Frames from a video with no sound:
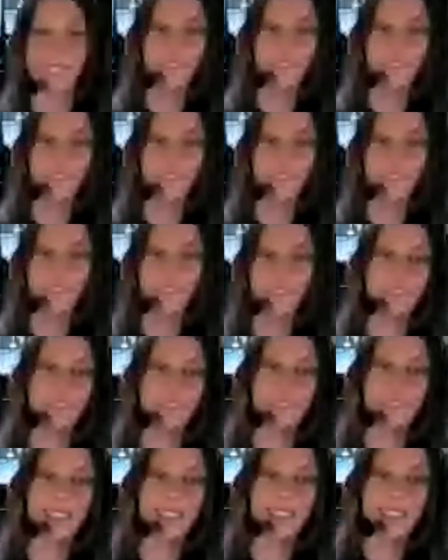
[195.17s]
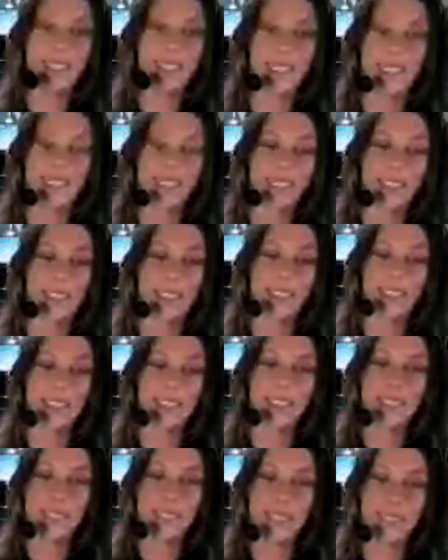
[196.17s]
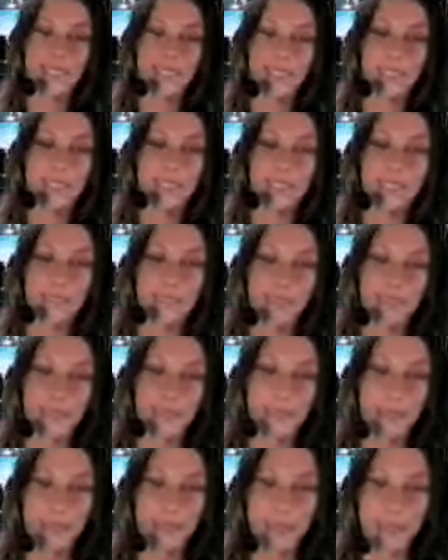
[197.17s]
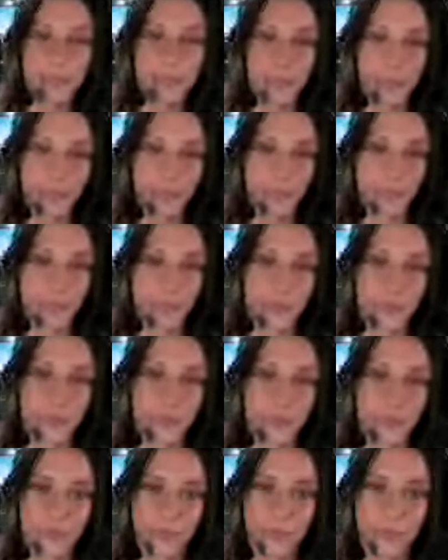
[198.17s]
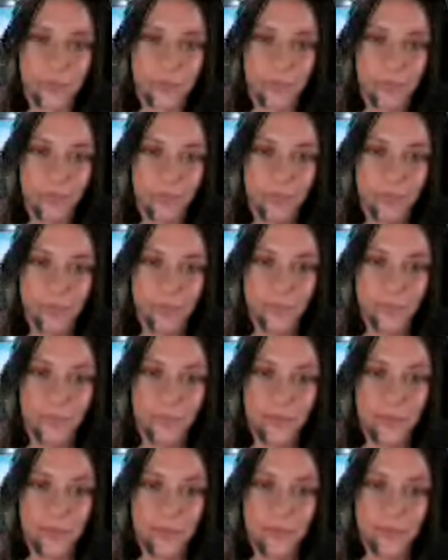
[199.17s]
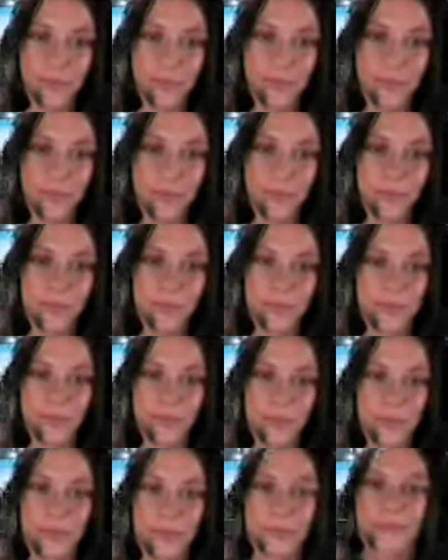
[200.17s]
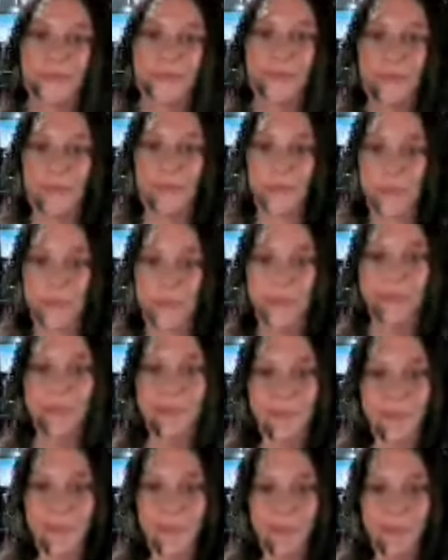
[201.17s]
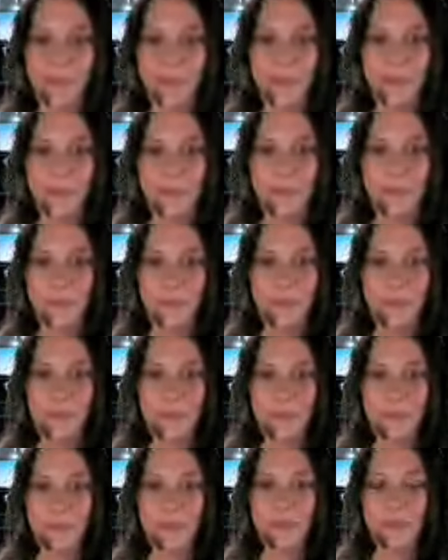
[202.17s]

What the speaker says: The person shown says nothing.